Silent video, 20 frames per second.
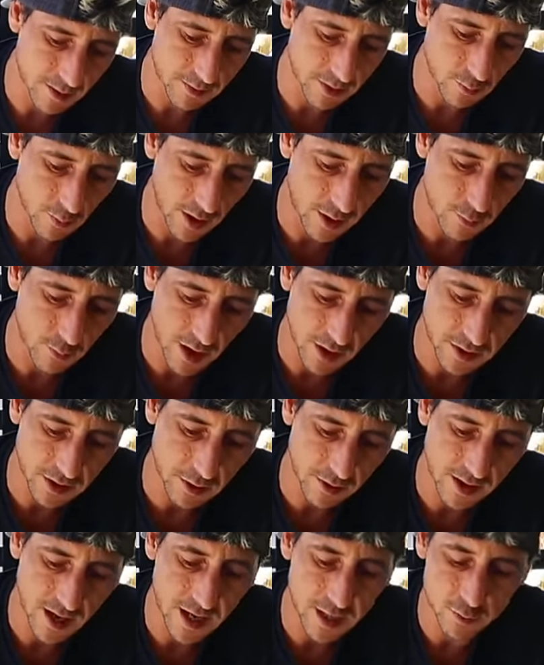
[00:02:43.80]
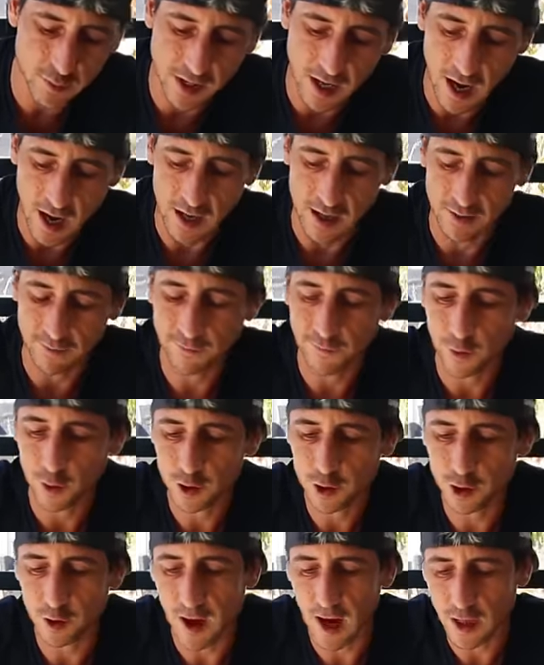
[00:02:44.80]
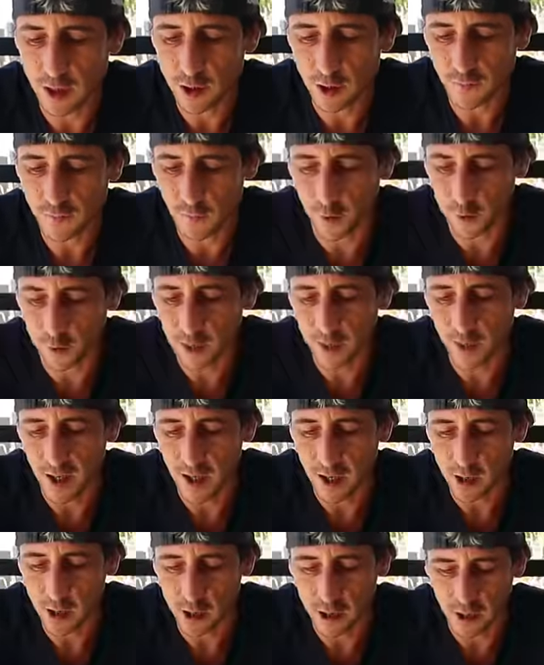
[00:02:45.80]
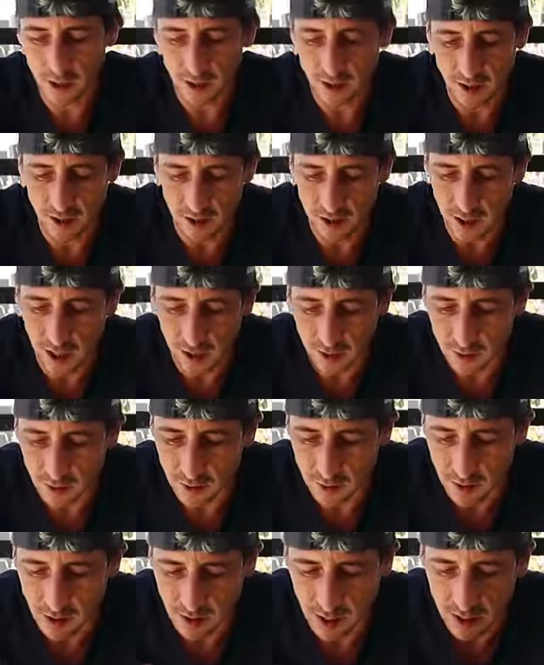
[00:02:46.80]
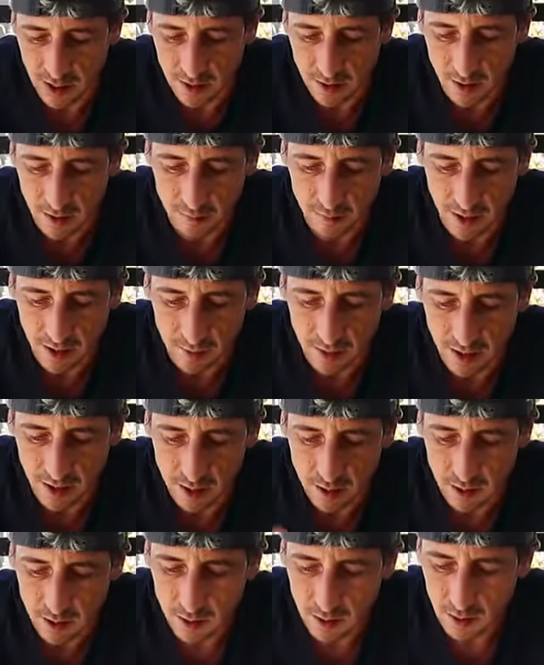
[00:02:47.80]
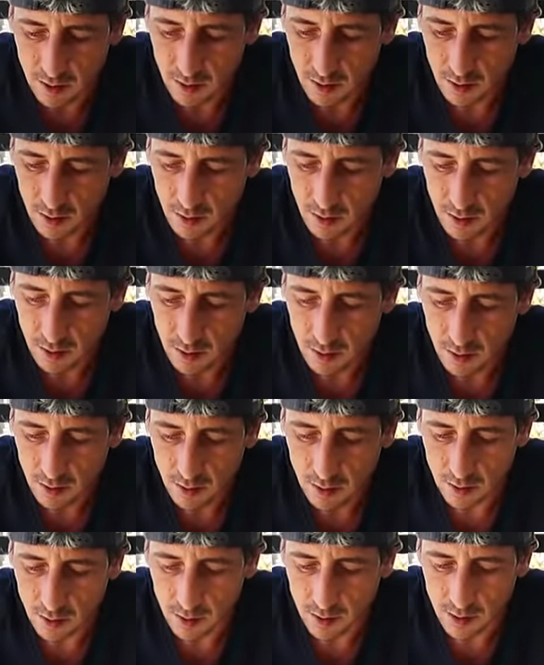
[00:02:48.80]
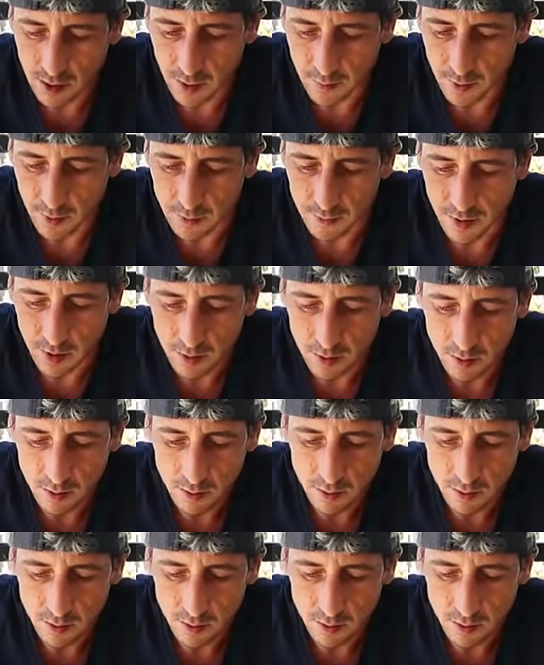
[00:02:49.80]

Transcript: got to be right around there. Guys, we got it. First scratch, first match. This is how you get it done, baby. Kaboom.